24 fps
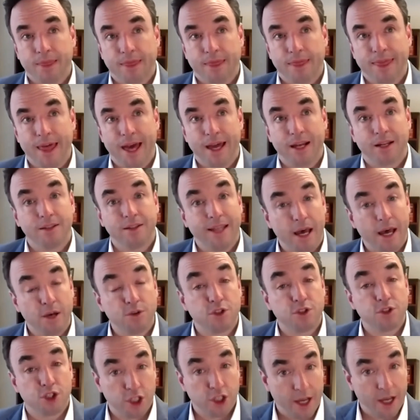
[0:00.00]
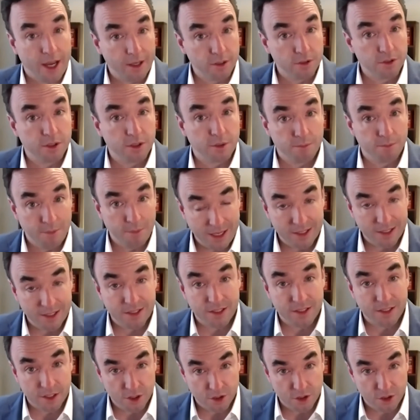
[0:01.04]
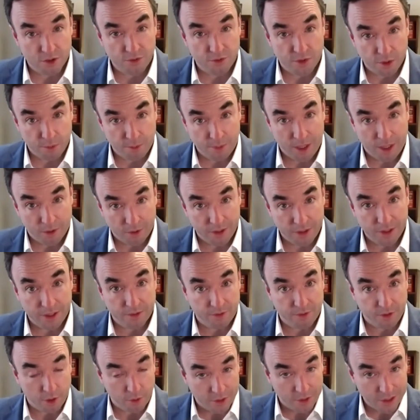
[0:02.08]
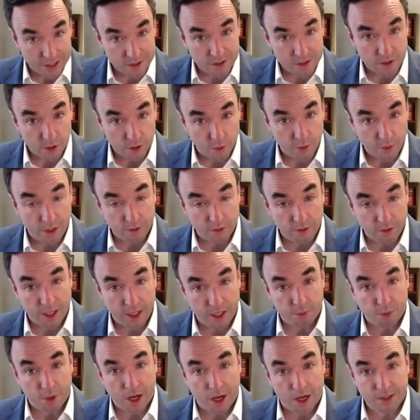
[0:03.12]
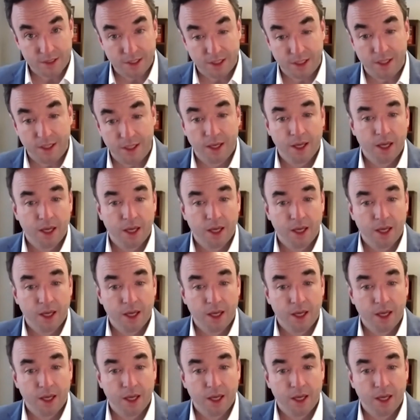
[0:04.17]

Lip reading: that allows a child to make decisions for the parent if there is no healthcare proxy.